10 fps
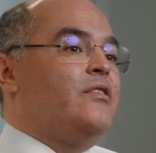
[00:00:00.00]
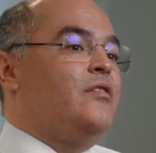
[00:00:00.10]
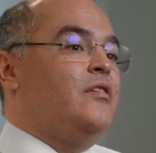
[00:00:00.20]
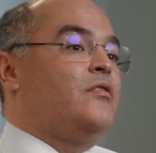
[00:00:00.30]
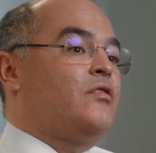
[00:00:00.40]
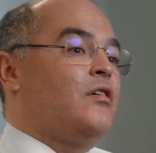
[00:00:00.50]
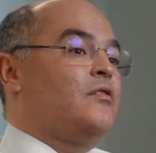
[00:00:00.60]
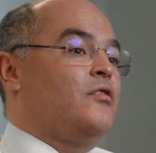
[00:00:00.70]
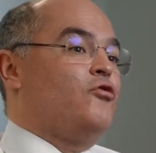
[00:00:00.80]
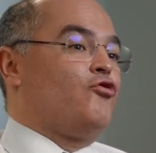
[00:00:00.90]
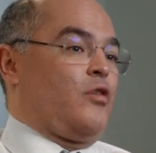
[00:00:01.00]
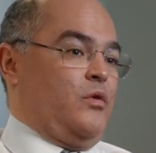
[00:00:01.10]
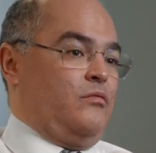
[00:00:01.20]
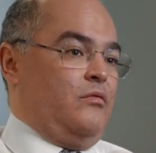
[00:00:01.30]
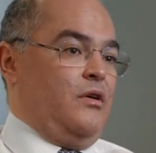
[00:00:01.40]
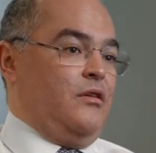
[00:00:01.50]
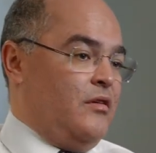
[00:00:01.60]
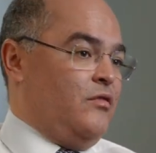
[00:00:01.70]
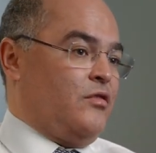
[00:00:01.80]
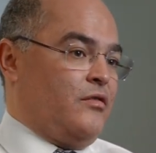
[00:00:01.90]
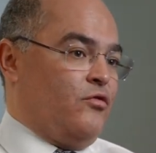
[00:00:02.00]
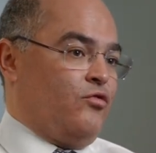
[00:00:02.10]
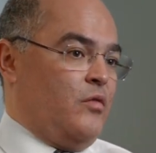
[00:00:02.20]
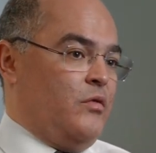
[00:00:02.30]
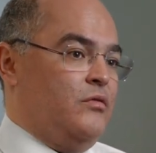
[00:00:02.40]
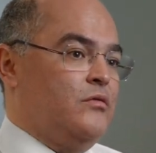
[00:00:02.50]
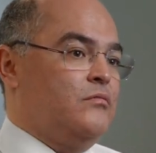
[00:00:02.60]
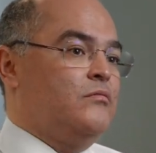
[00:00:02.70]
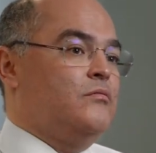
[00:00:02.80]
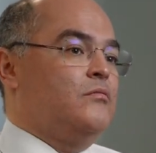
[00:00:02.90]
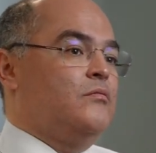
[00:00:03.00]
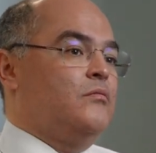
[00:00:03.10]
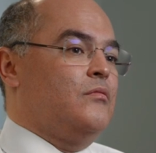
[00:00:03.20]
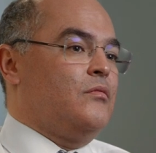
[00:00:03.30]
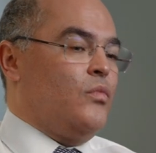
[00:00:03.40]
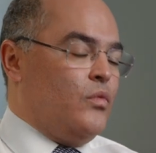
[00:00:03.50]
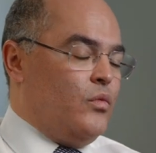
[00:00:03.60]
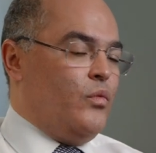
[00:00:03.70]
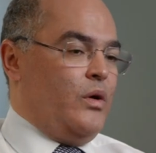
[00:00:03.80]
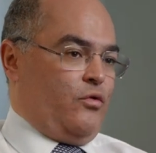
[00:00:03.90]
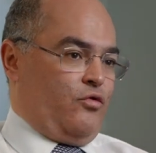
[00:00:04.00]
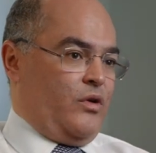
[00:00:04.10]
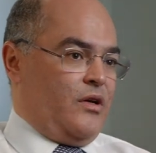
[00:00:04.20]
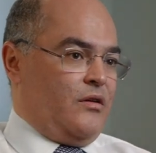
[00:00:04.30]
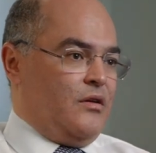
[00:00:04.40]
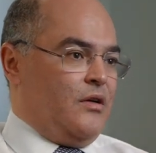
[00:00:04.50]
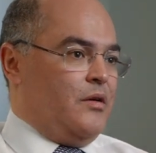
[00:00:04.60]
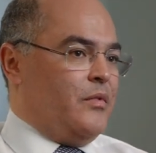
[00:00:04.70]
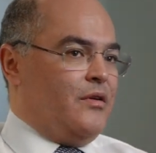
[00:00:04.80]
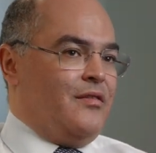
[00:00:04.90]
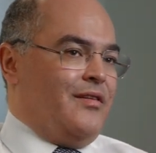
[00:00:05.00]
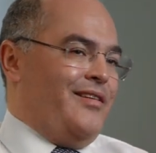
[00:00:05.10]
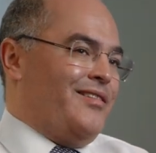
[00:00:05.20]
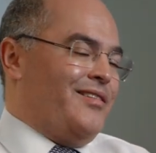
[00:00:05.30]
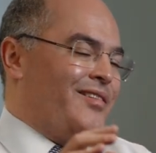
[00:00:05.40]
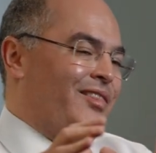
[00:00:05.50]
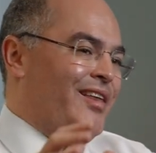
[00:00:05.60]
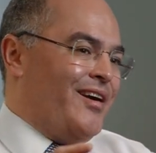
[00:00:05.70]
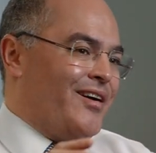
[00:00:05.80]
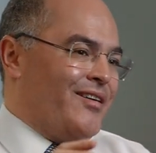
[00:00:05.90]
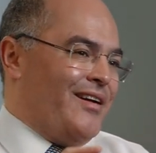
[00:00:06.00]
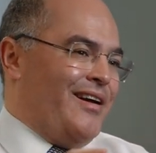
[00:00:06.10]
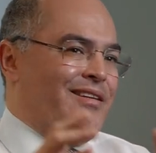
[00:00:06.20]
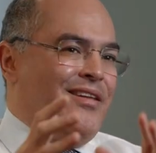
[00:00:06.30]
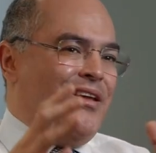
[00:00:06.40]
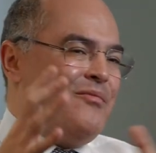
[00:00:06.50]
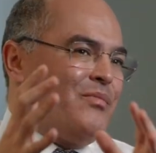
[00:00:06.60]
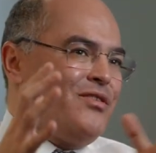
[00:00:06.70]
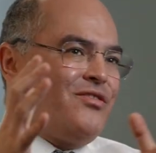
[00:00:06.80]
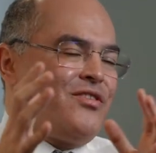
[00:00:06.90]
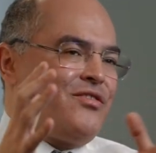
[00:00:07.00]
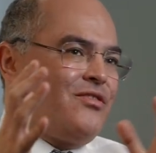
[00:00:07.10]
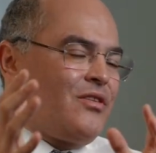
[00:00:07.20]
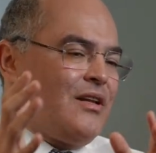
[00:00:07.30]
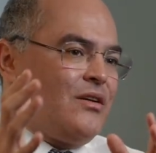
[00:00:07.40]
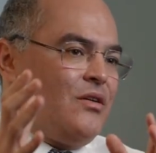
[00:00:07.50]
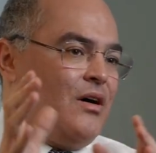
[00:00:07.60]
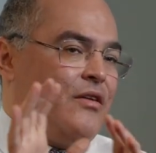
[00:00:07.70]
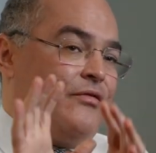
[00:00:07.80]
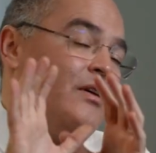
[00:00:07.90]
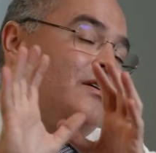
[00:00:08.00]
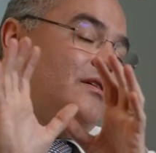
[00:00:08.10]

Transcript: the disease is causing trouble. Disease is causing trouble, we will treat it. But the disease is there and the numbers just look a little off.